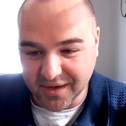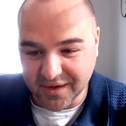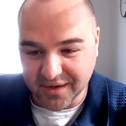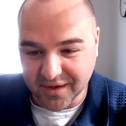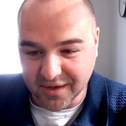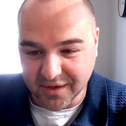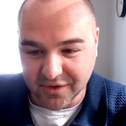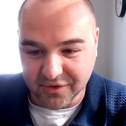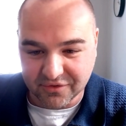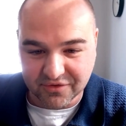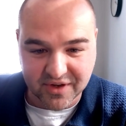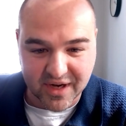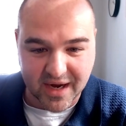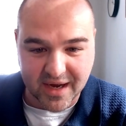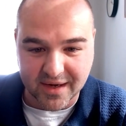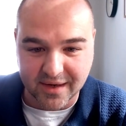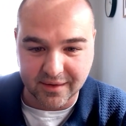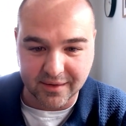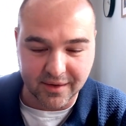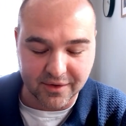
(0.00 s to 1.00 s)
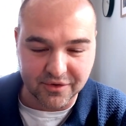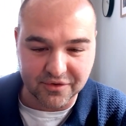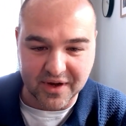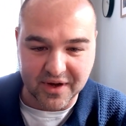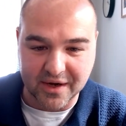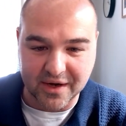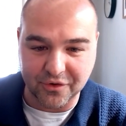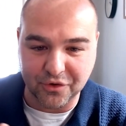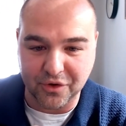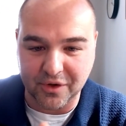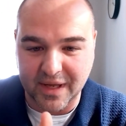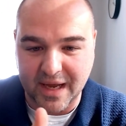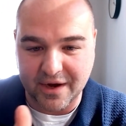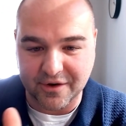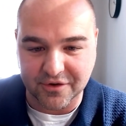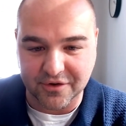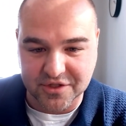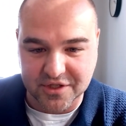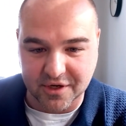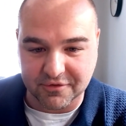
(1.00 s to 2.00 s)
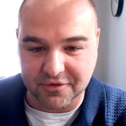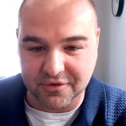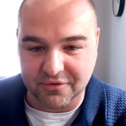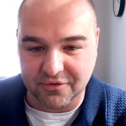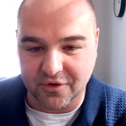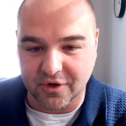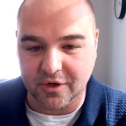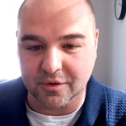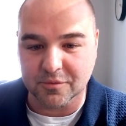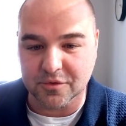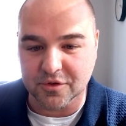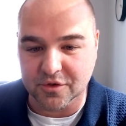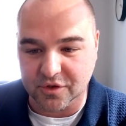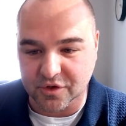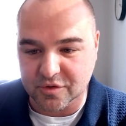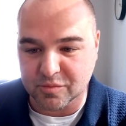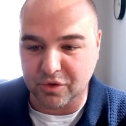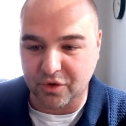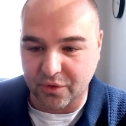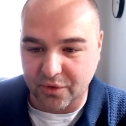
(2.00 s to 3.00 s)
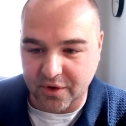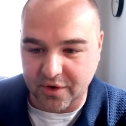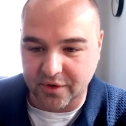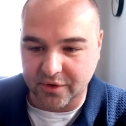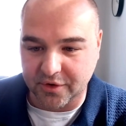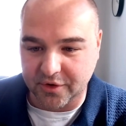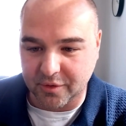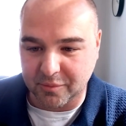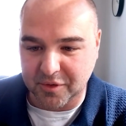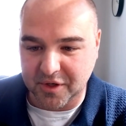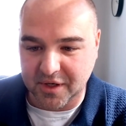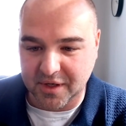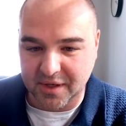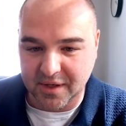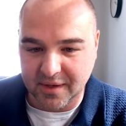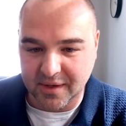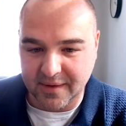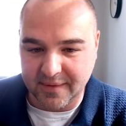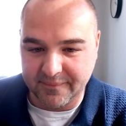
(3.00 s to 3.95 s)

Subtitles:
And you've got to allow yourself the freedom to explore it a little bit.